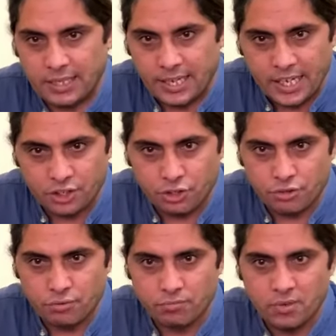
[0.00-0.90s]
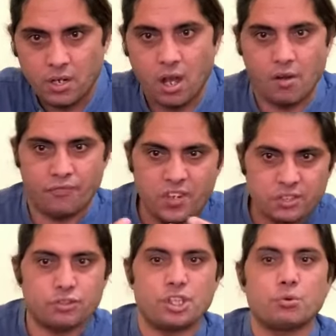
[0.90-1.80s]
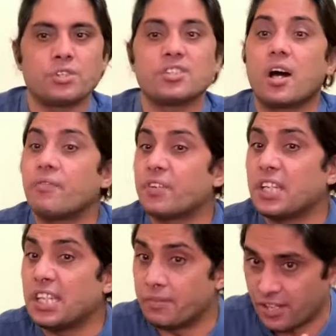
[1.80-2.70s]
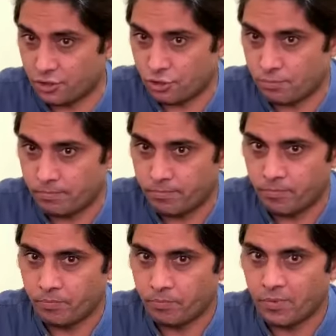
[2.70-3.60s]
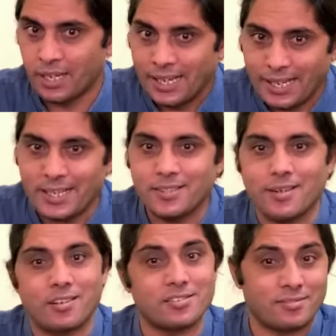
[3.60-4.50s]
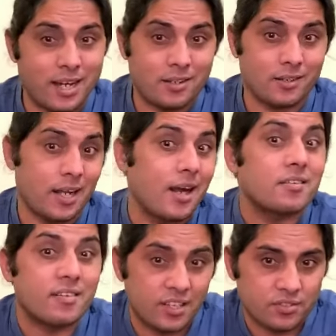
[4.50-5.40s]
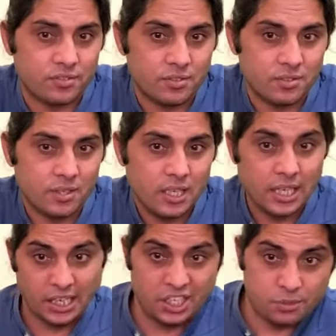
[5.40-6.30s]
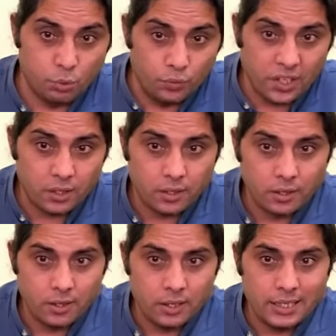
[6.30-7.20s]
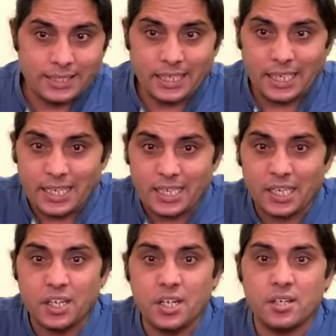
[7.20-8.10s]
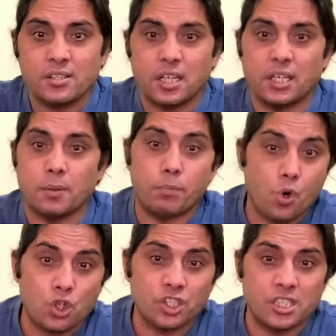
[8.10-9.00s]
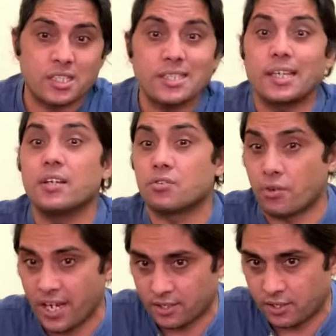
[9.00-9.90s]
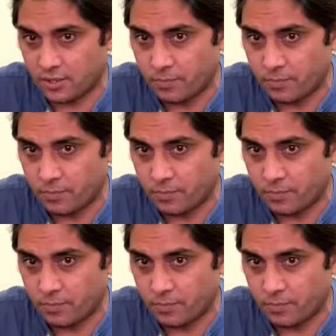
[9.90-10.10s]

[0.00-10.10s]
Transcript: an end, a fixed sequence of events. It is not static at rest. It's moving. The ingredients in a process interact.